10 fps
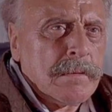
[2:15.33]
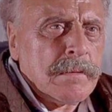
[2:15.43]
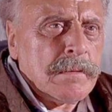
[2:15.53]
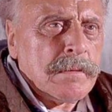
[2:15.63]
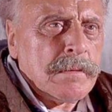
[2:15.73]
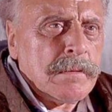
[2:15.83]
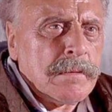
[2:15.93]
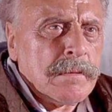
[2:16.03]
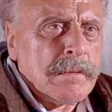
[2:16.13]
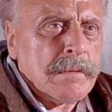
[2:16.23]

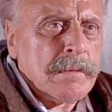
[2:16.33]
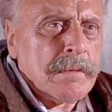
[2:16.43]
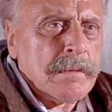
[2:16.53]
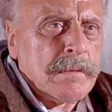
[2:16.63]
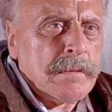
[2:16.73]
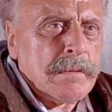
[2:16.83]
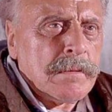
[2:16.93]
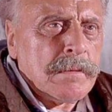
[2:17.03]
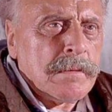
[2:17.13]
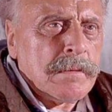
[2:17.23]

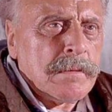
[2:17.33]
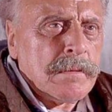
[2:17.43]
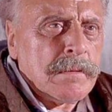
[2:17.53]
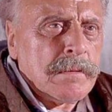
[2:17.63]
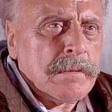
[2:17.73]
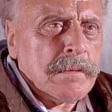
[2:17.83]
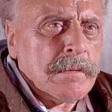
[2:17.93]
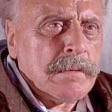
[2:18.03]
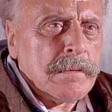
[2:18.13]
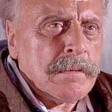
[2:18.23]

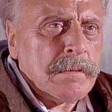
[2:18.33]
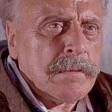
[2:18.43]
Nothing is said.